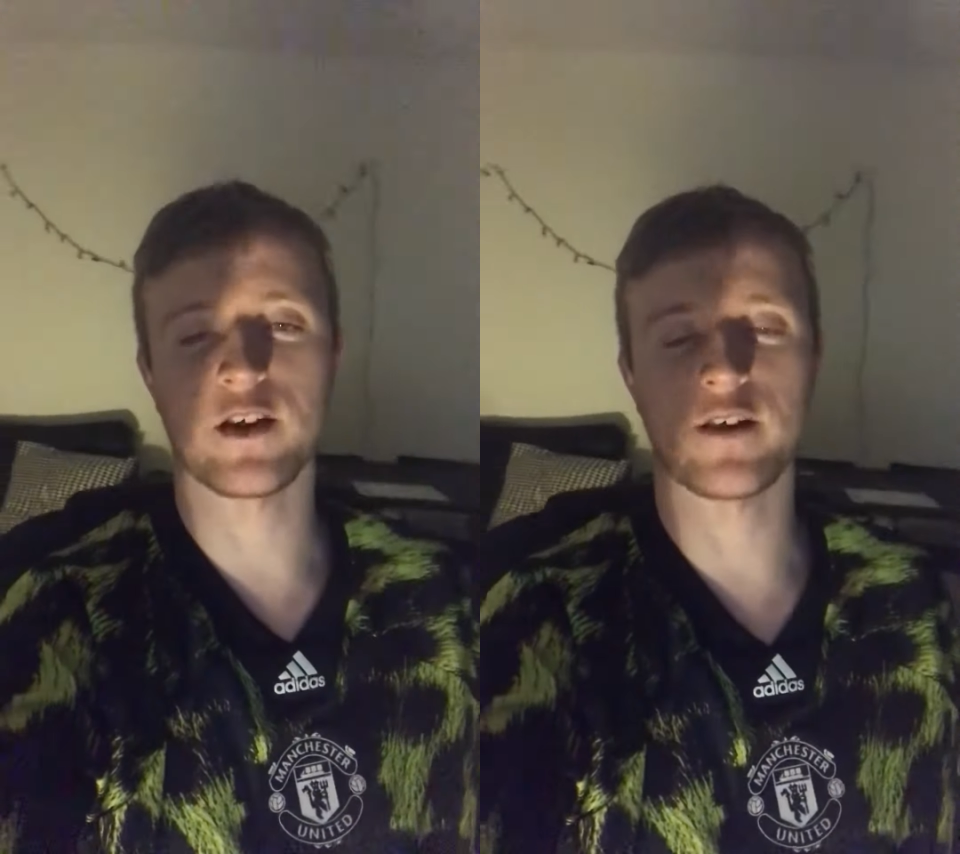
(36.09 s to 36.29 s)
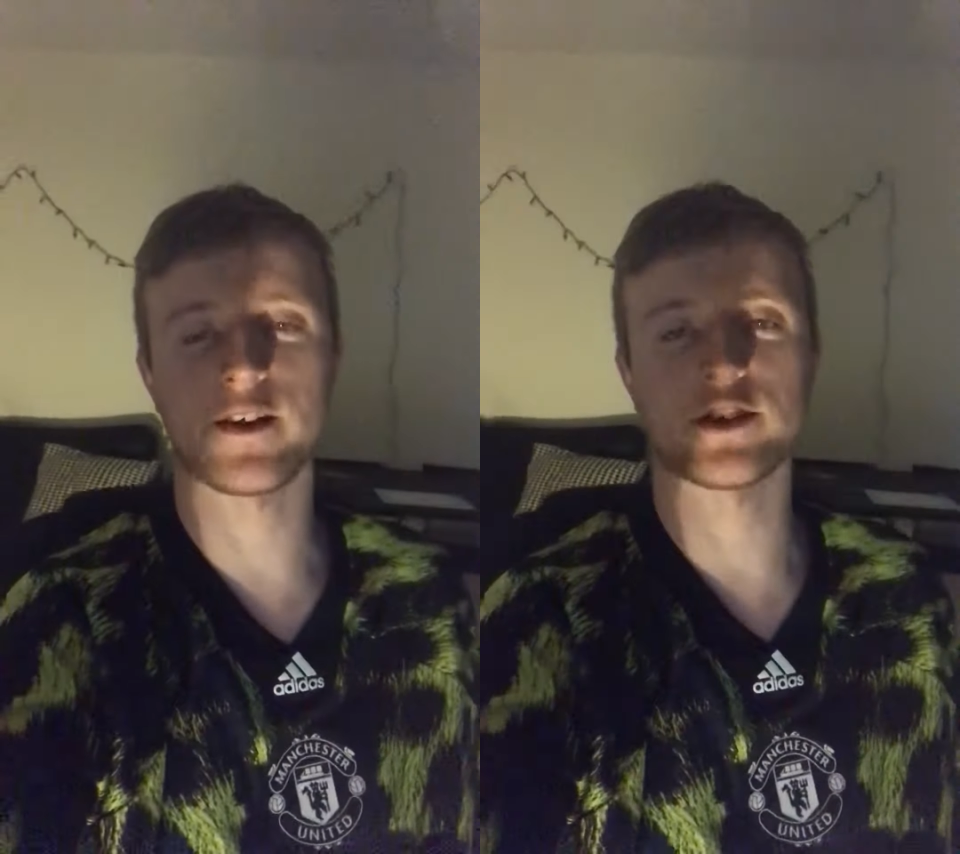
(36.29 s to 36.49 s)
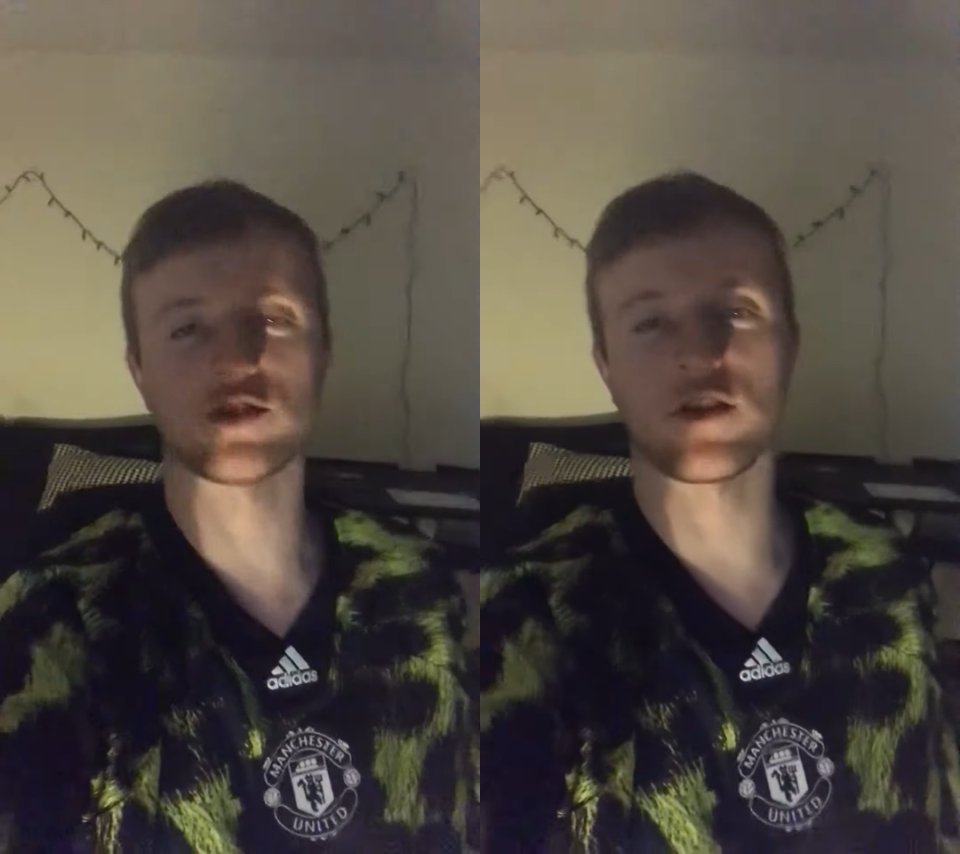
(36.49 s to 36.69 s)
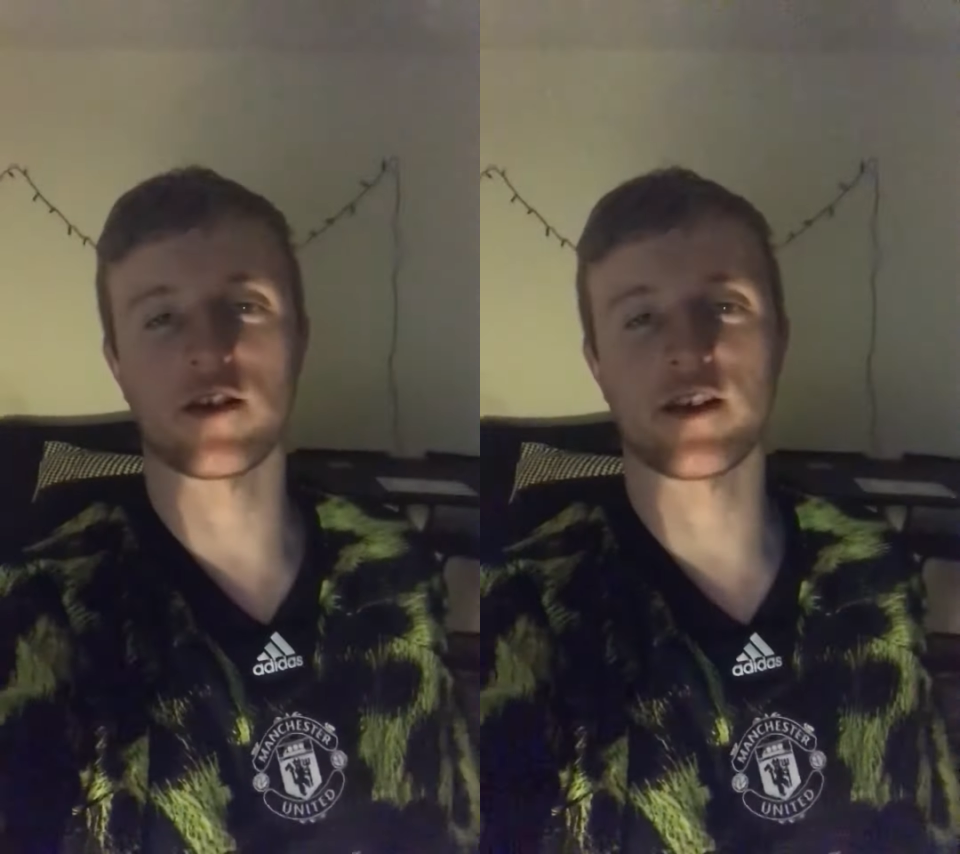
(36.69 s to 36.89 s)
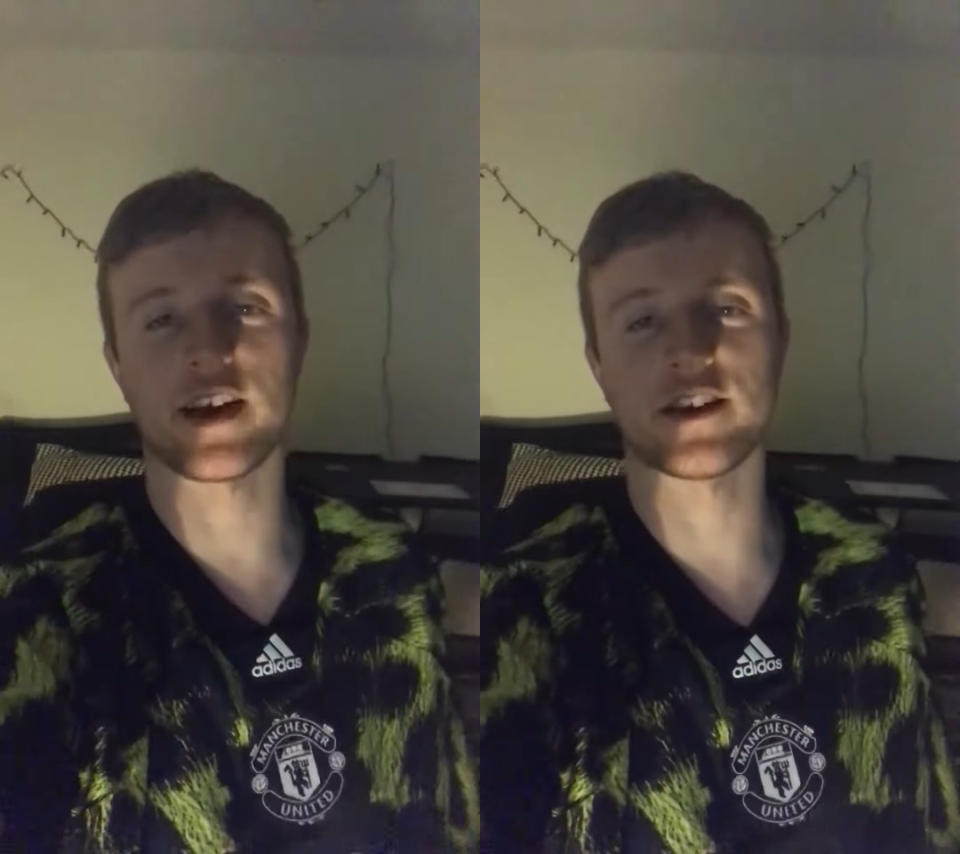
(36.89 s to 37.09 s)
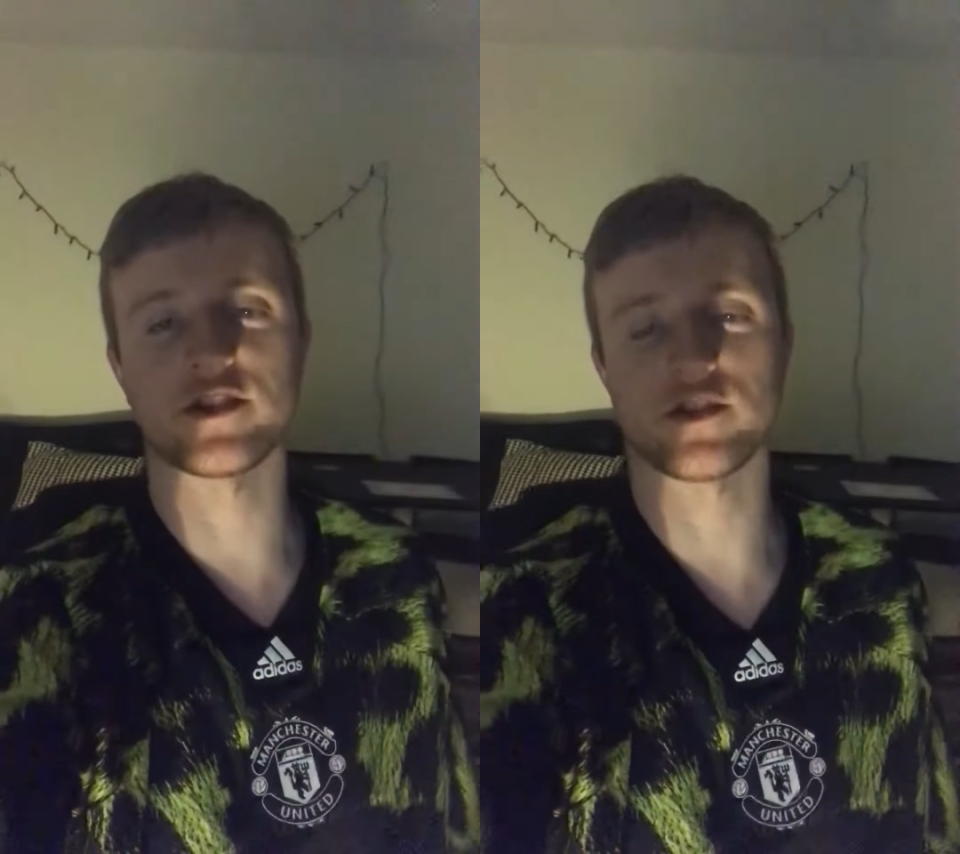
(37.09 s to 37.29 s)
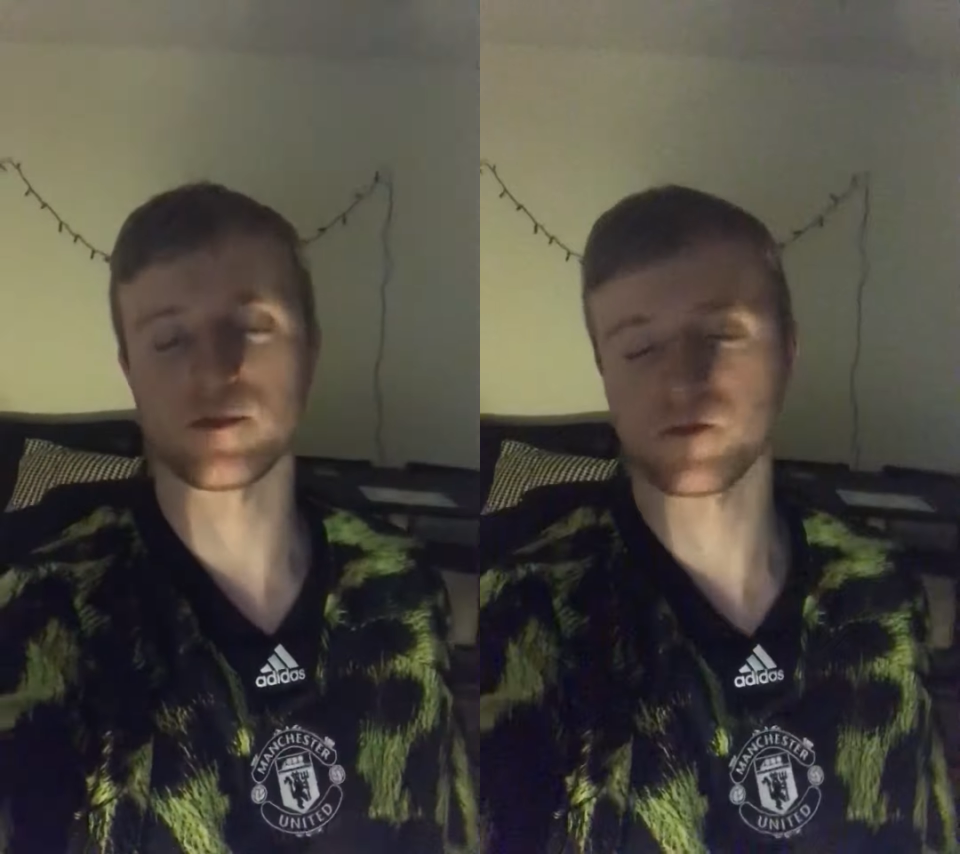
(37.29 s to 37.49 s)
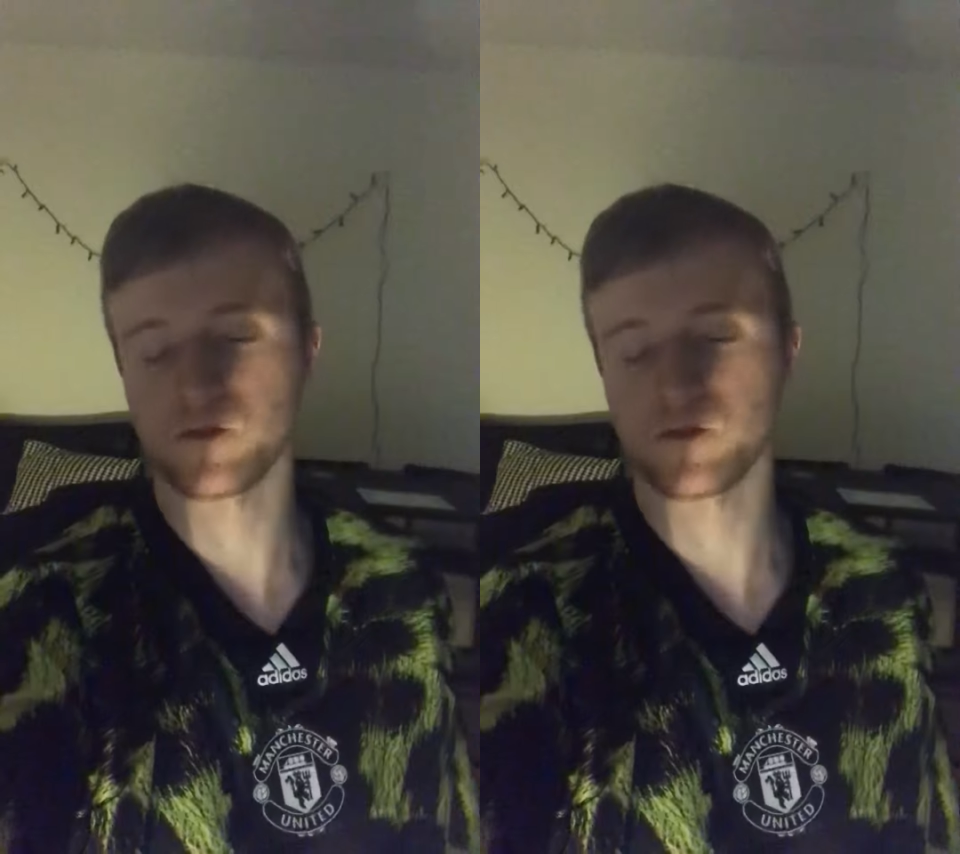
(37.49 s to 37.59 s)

Luis Suarez